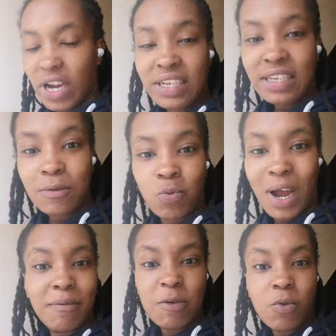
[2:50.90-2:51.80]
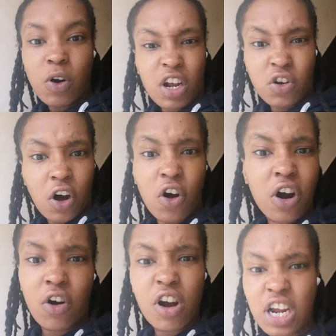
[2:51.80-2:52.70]
racist white people are not
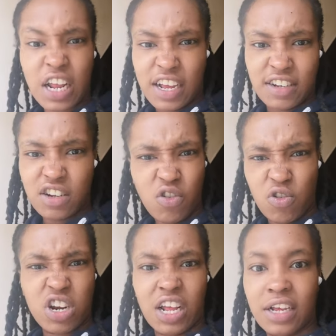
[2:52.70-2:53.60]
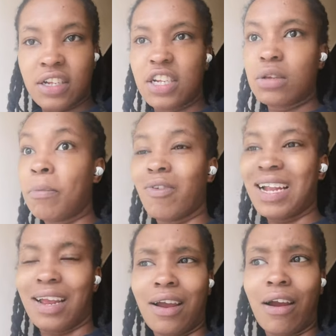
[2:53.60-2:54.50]
organized. They're not organized. They're
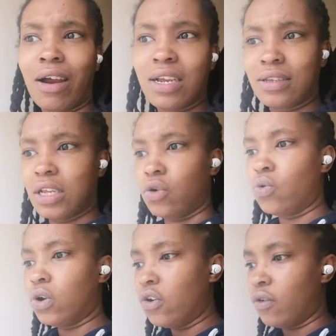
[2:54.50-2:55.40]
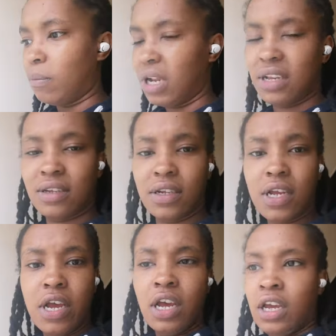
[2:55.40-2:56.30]
sporadic and crazy and all over the place.
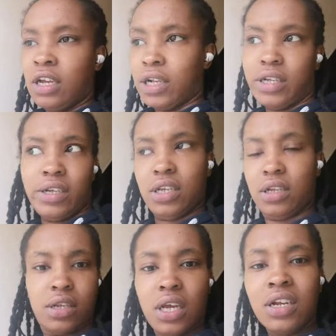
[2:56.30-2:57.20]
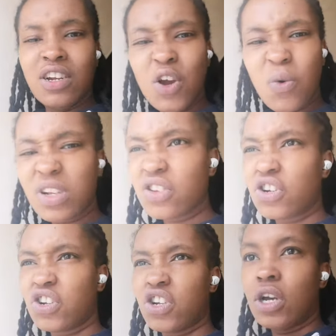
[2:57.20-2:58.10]
And no one's
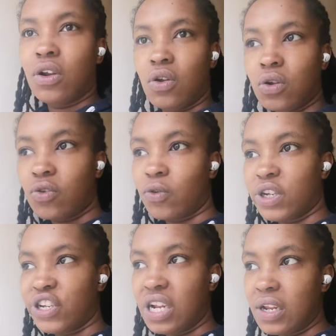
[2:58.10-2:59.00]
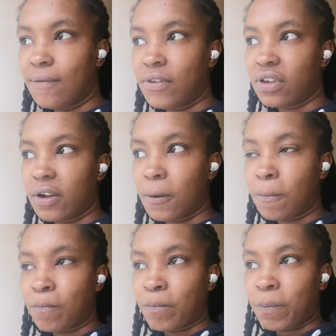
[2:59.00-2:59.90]
gonna look for where she lives
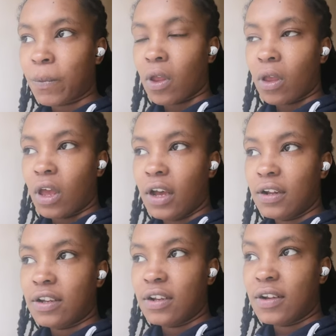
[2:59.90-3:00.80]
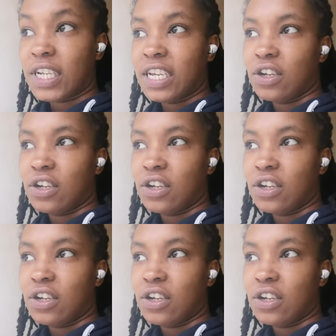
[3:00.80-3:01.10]
and then